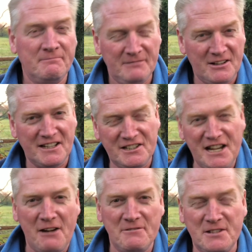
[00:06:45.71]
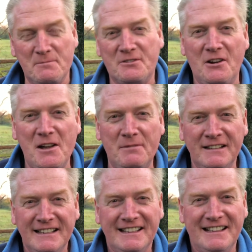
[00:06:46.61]
like, share and subscribe.
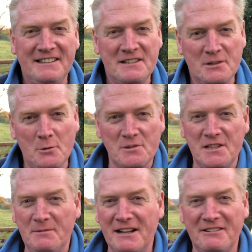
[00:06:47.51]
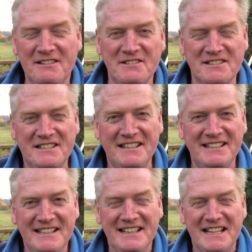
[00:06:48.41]
And there's a horse in the background just
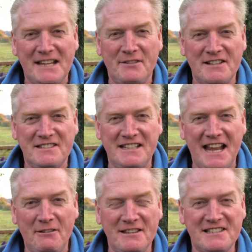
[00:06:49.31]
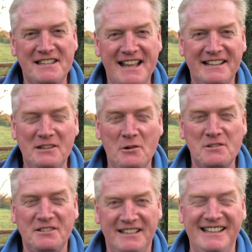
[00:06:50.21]
giving us the Arry the Stag
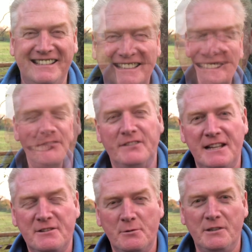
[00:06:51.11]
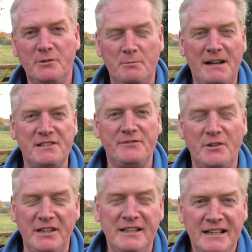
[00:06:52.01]
nod. Don't forget to order your badge of
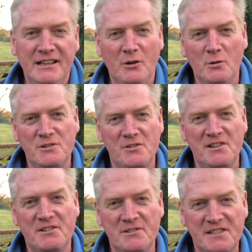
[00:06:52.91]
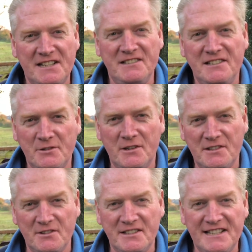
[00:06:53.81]
honour or join us on Saturday
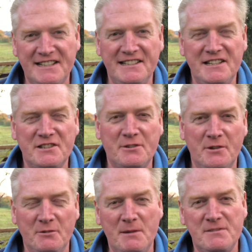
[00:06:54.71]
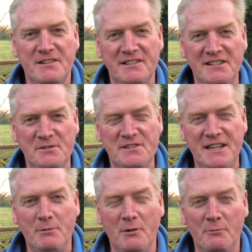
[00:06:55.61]
Sockets on a Saturday. Just go on the website and you'll
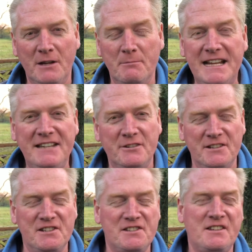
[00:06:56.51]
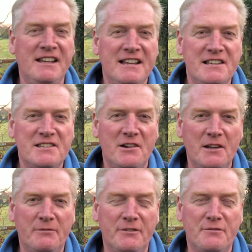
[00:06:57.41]
see what we mean. You can just sign
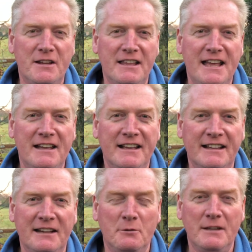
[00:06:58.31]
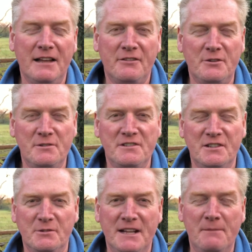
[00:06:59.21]
up for free there and get all that through to
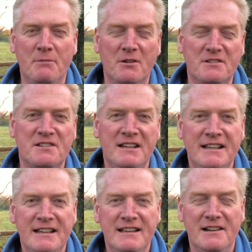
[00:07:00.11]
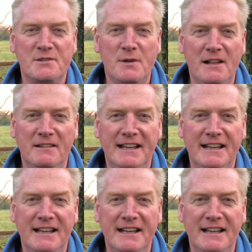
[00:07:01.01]
your inbox as well.